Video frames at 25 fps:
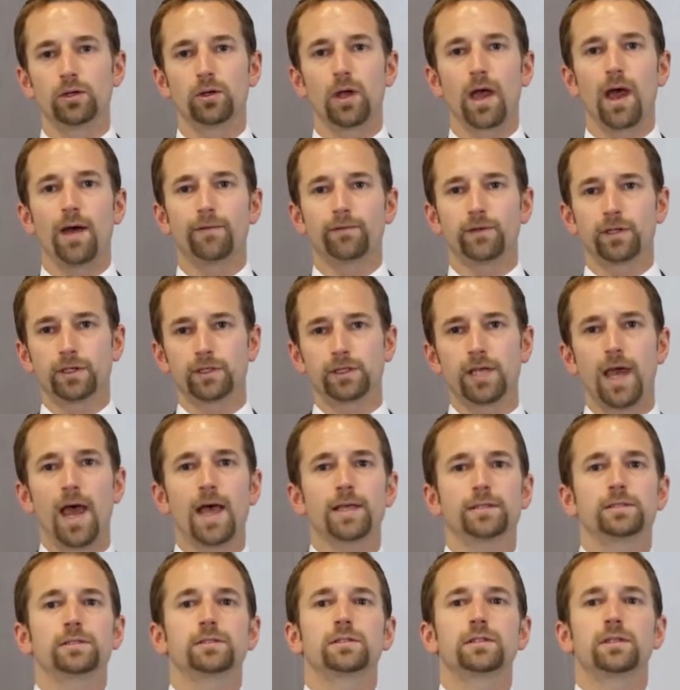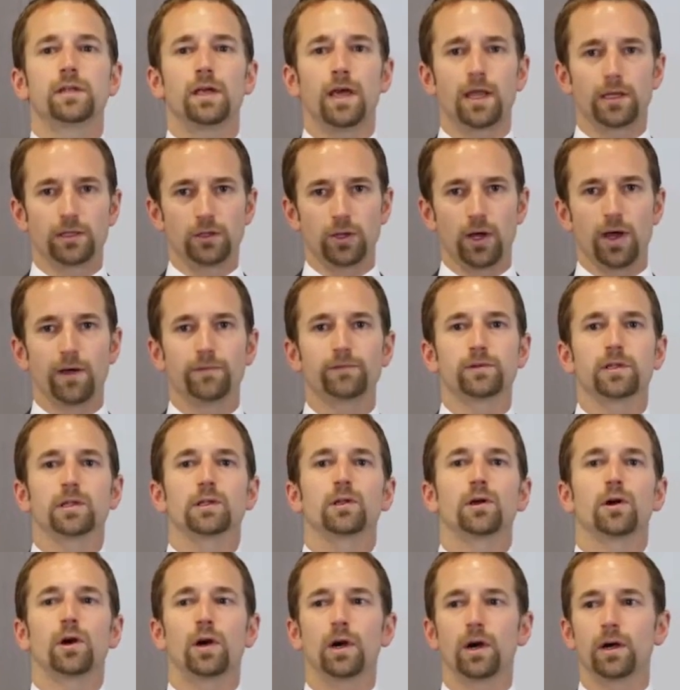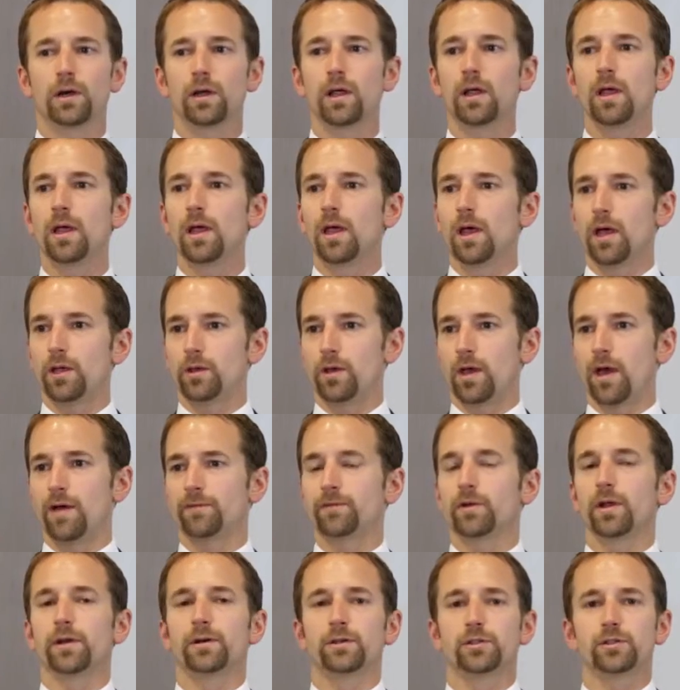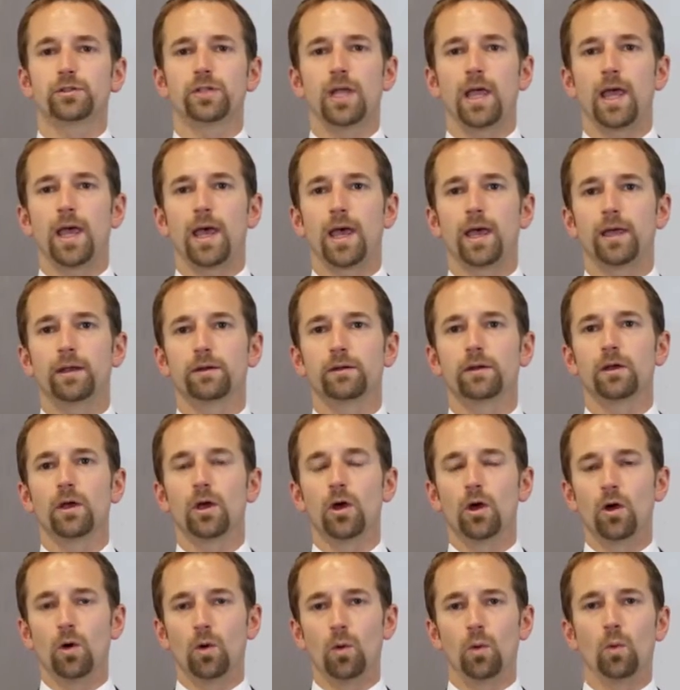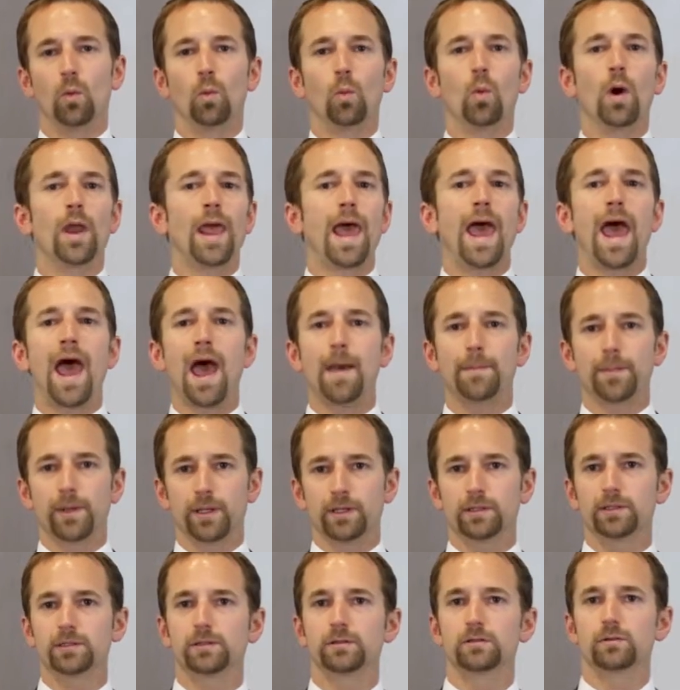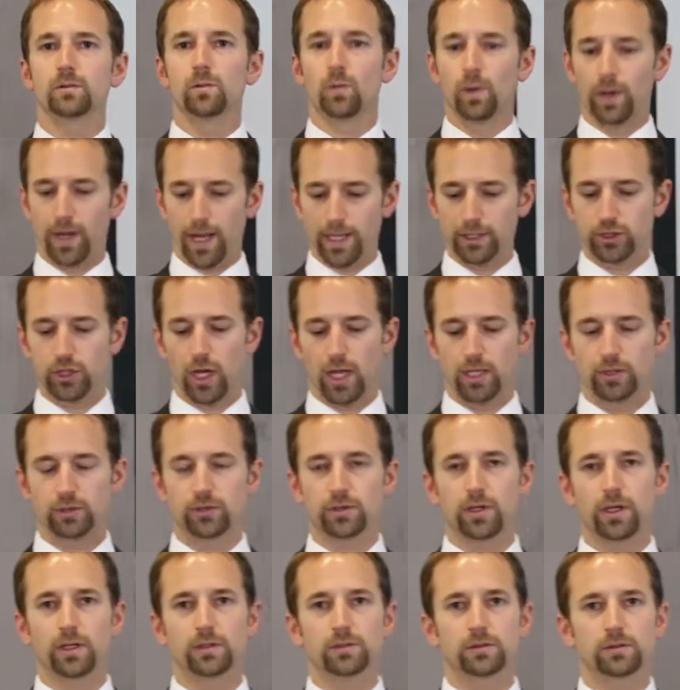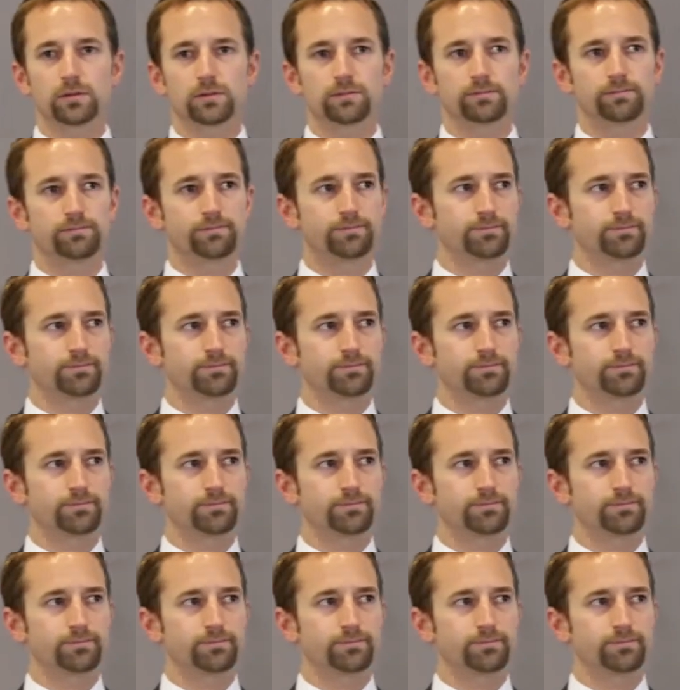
You have to test, and you have to learn, and you have to understand what happens when I change things.